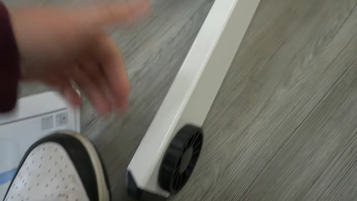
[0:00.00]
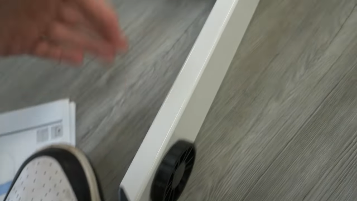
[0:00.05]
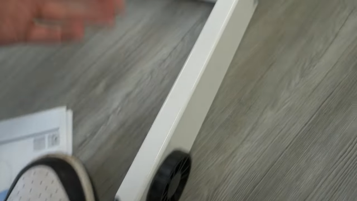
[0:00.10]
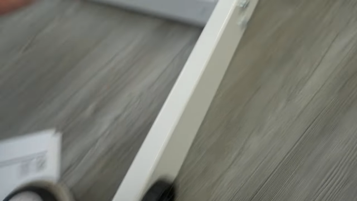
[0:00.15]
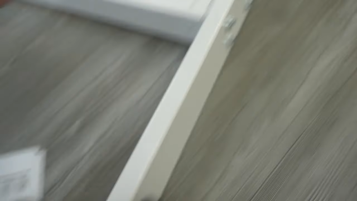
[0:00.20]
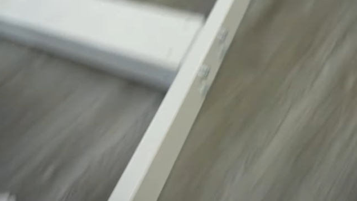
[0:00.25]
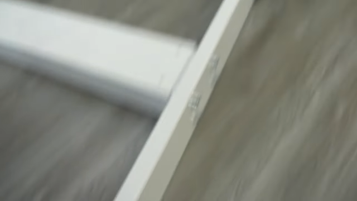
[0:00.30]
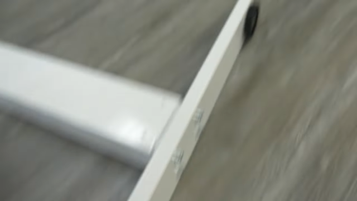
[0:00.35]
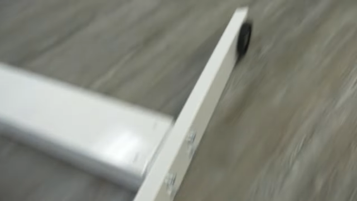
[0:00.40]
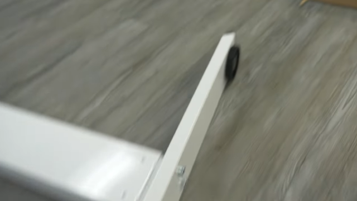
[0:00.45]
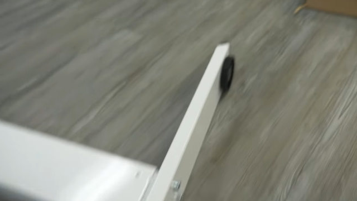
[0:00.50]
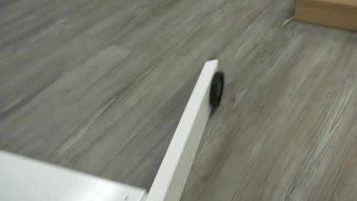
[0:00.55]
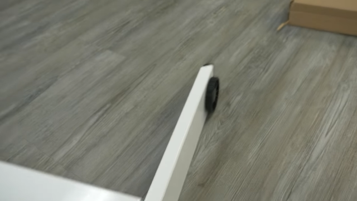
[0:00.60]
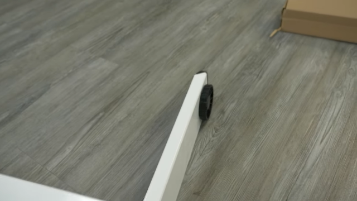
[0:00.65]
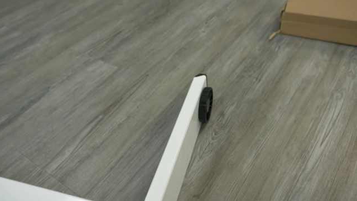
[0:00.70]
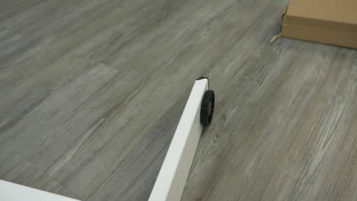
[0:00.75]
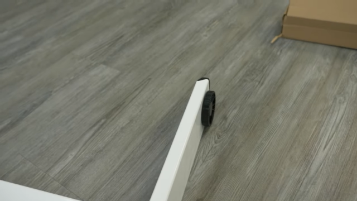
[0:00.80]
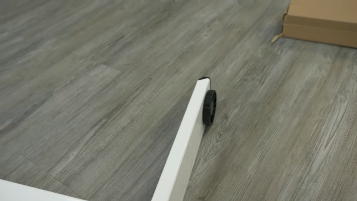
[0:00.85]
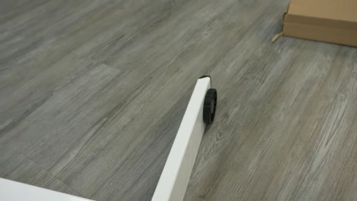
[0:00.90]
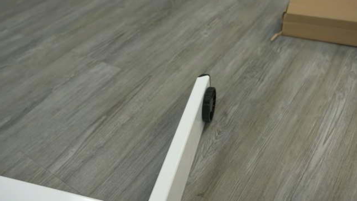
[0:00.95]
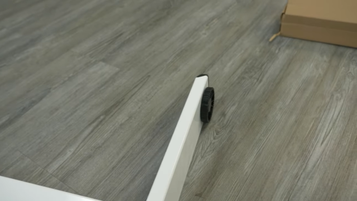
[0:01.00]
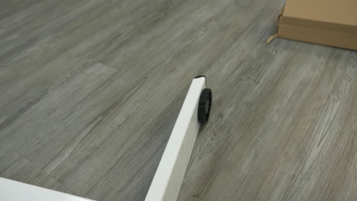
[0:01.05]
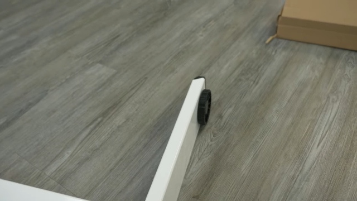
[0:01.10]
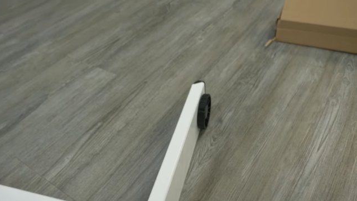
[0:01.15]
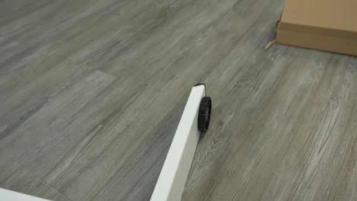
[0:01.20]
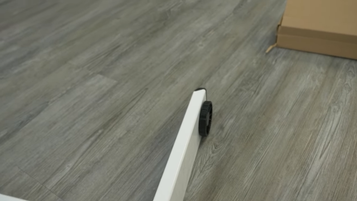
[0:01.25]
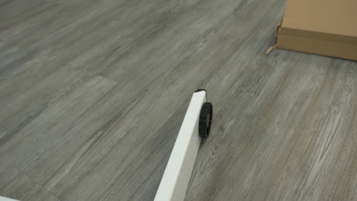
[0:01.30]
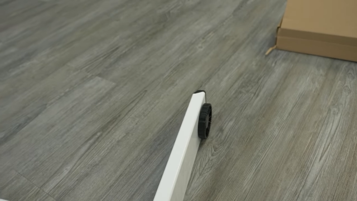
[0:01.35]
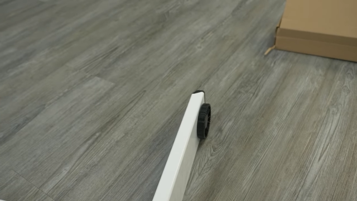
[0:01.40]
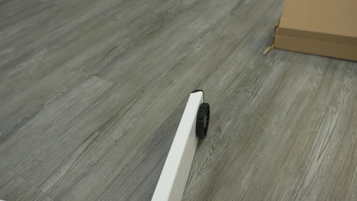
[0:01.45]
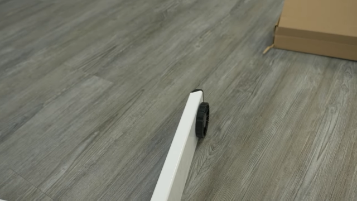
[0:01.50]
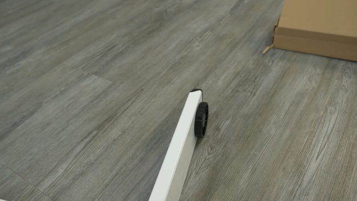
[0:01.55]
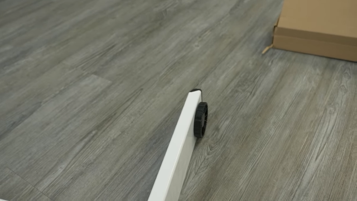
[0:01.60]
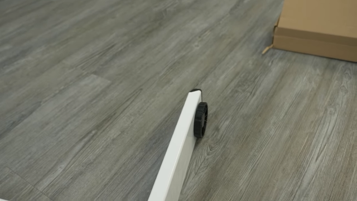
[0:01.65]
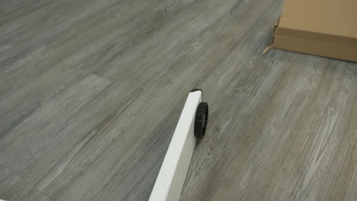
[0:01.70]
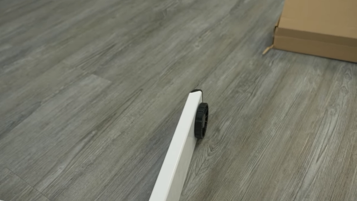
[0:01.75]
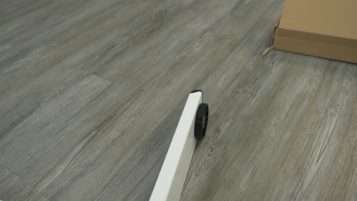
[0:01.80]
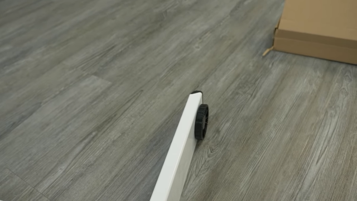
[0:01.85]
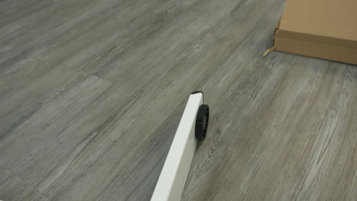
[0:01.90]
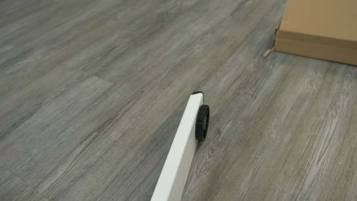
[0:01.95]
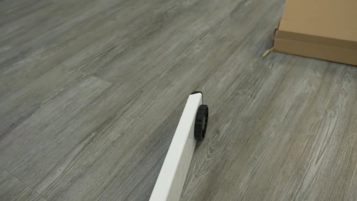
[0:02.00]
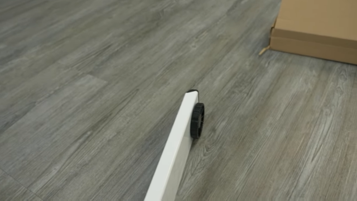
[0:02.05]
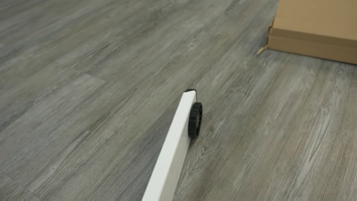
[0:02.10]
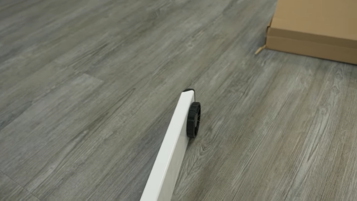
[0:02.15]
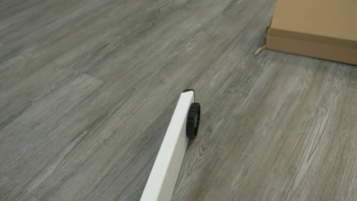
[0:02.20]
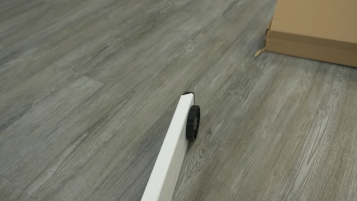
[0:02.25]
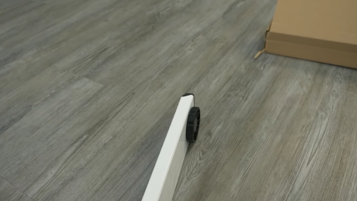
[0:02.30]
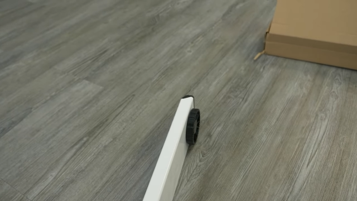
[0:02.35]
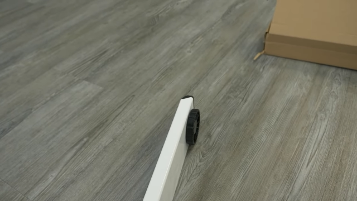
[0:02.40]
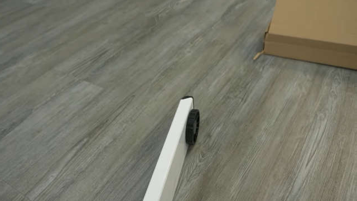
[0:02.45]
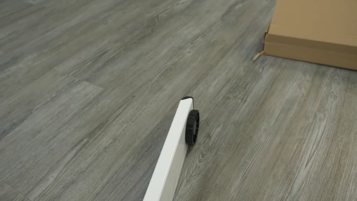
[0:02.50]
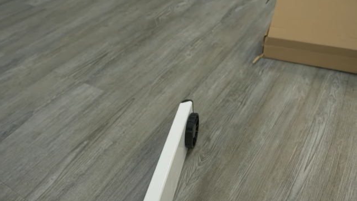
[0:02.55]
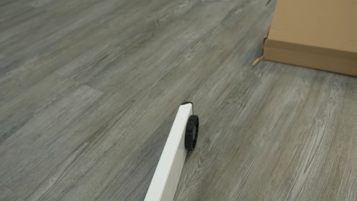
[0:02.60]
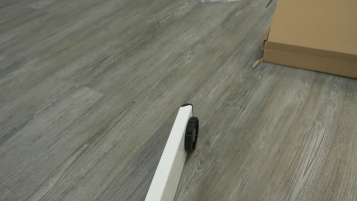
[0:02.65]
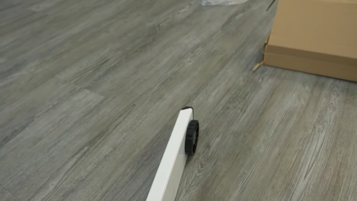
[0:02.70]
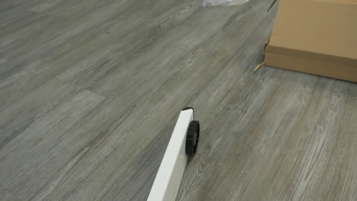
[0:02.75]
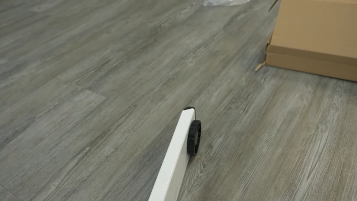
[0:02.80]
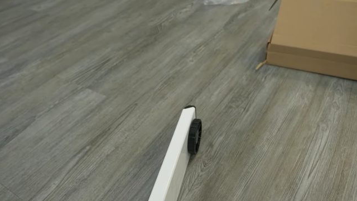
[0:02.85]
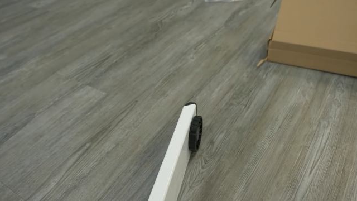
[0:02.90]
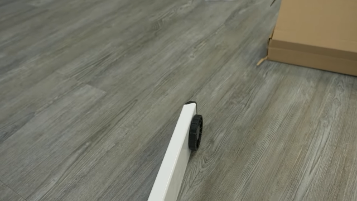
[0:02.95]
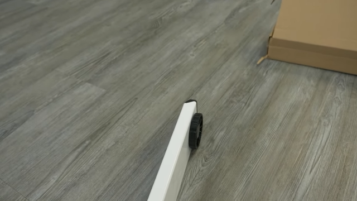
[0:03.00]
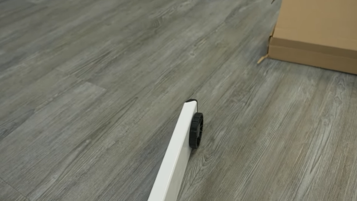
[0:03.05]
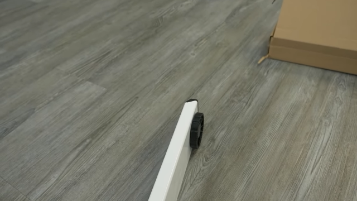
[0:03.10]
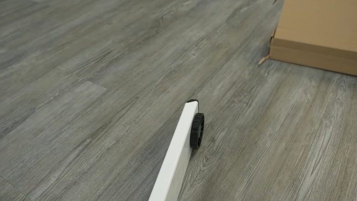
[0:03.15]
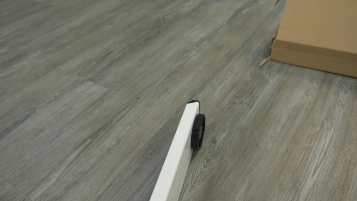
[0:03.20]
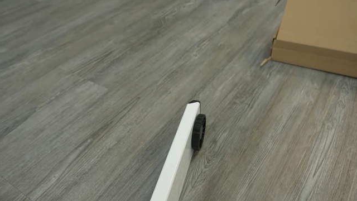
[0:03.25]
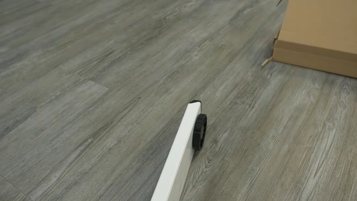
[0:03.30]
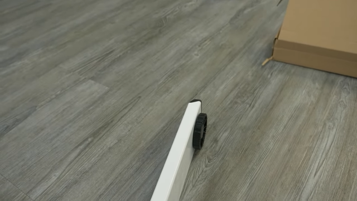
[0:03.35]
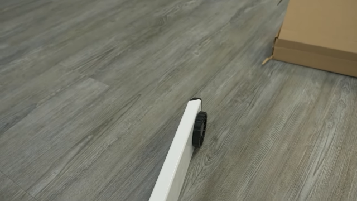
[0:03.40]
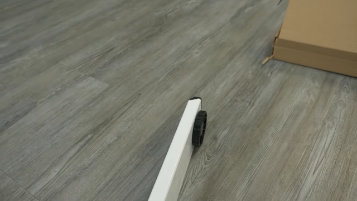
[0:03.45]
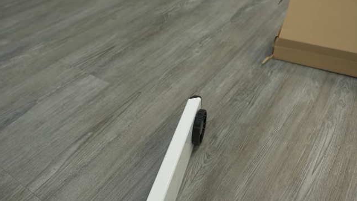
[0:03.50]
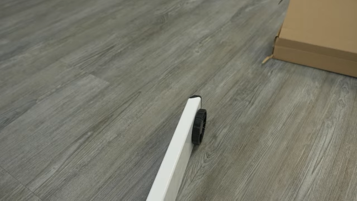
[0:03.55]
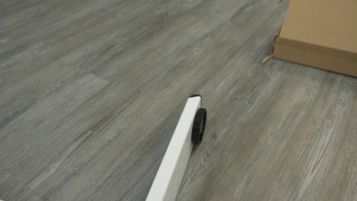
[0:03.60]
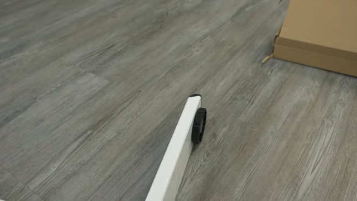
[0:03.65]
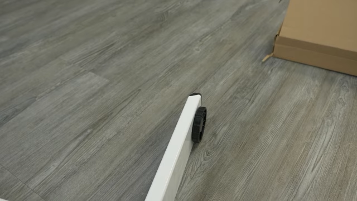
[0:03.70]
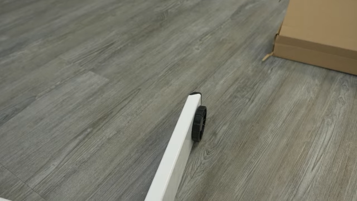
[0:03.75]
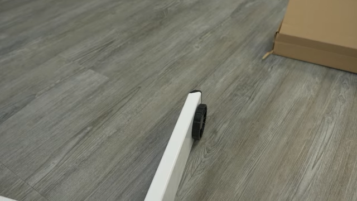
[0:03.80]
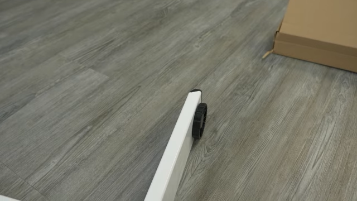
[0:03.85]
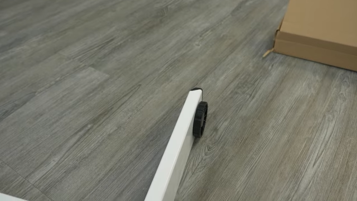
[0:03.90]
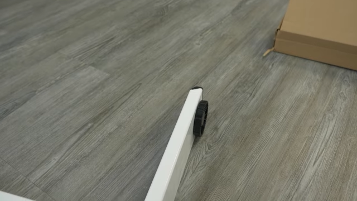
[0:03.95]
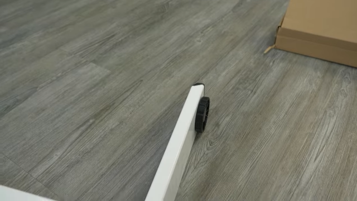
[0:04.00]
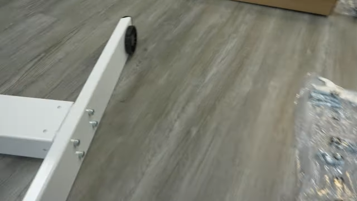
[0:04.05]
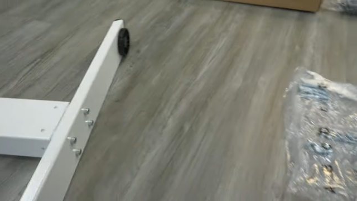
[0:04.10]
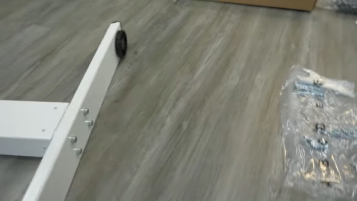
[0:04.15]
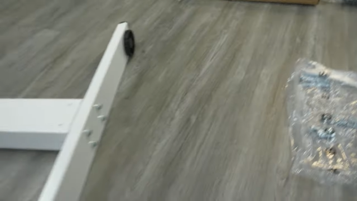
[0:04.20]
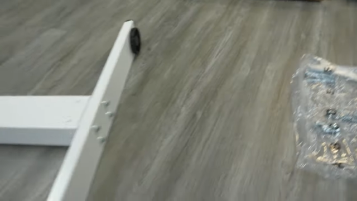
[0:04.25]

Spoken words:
[unreadable: no face in view]